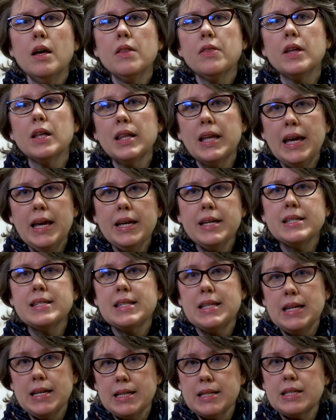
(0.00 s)
The League
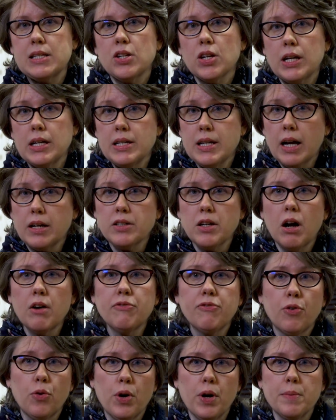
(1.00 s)
seeks to conduct our
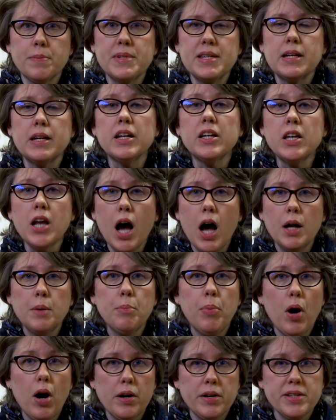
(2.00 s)
forums in a
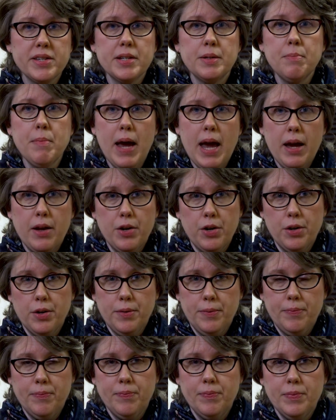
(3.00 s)
nonpartisan manner.
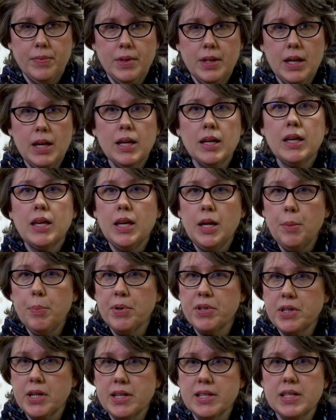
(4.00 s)
Key
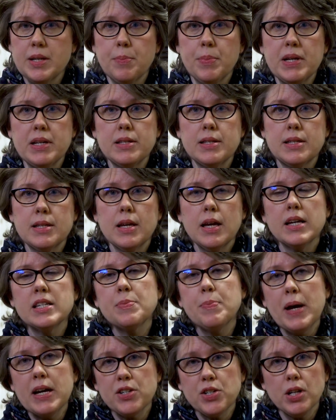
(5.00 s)
participants,
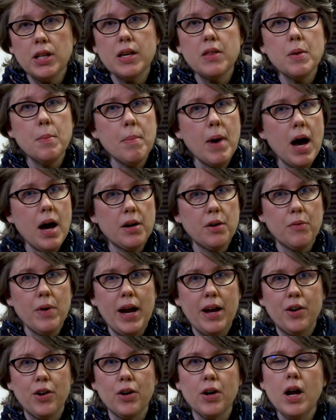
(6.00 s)
especially the
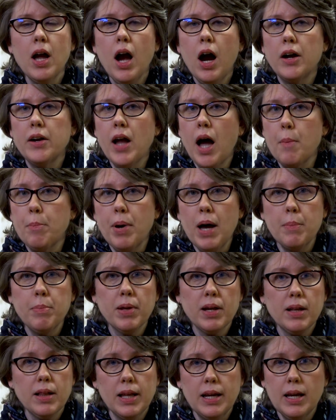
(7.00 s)
moderator, are not
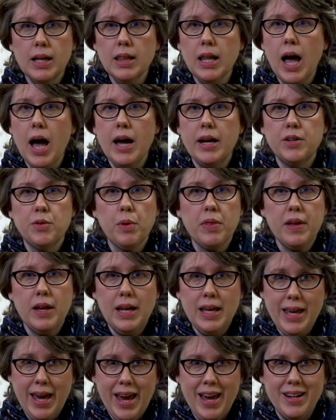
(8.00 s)
publicly aligned with
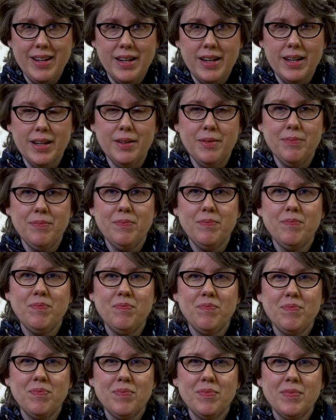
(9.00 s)
any candidate.
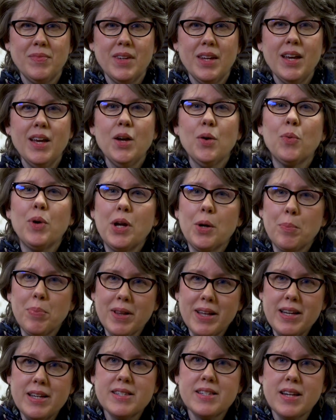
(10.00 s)
We are
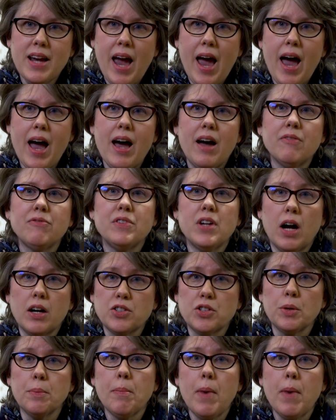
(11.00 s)
pleased to have Dr.